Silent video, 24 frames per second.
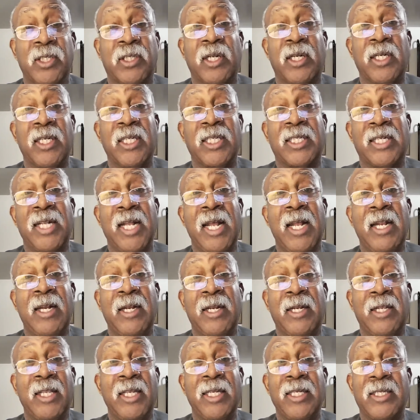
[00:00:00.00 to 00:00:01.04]
just
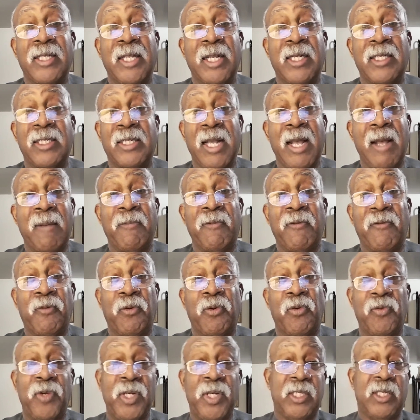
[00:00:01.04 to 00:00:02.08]
understand that these things happen
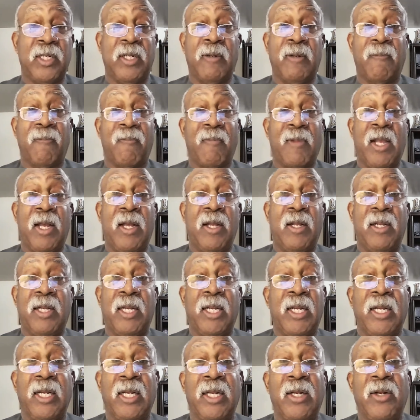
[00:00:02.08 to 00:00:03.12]
for a reason. Uh,
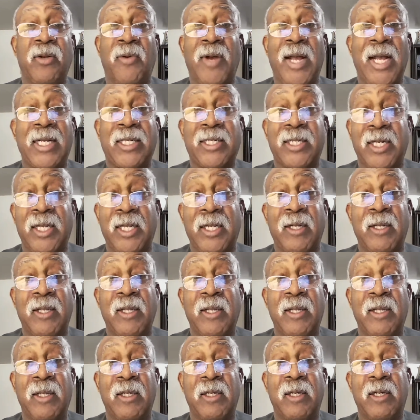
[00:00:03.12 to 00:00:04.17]
it ain't no accident.
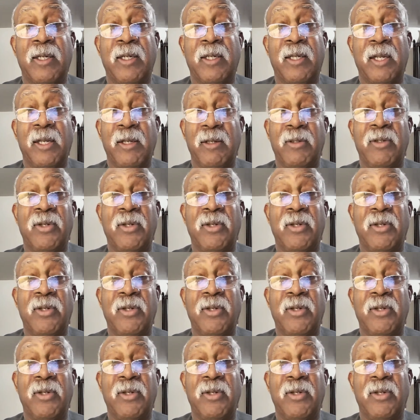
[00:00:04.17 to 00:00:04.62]
Uh,